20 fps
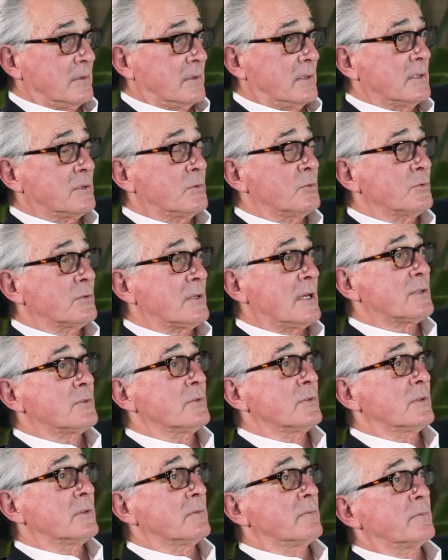this was
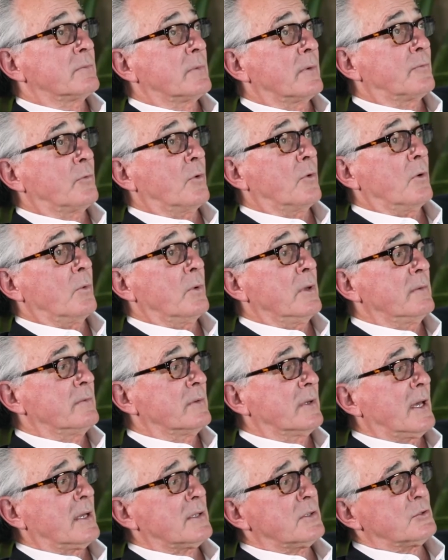actually before we
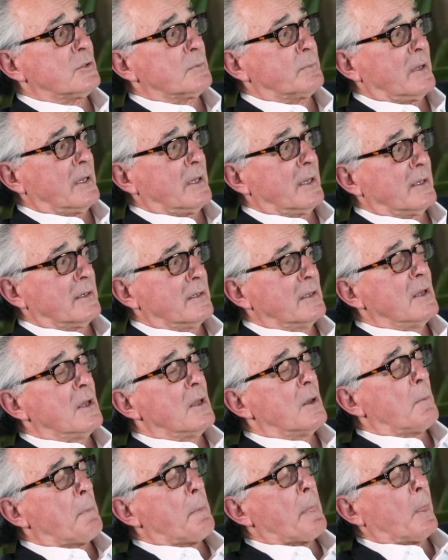even got to Japan,
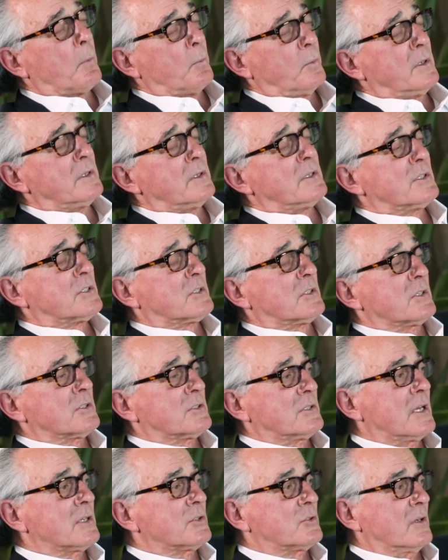we had
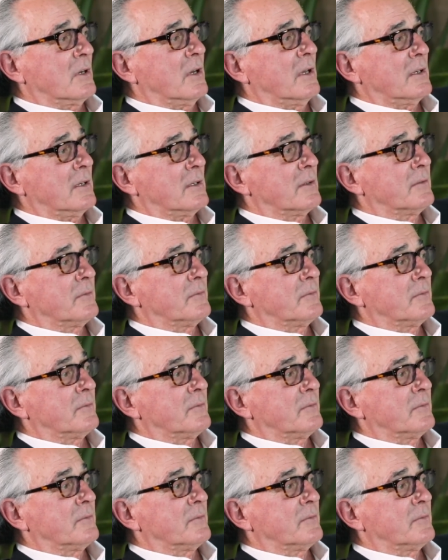discussed that shot,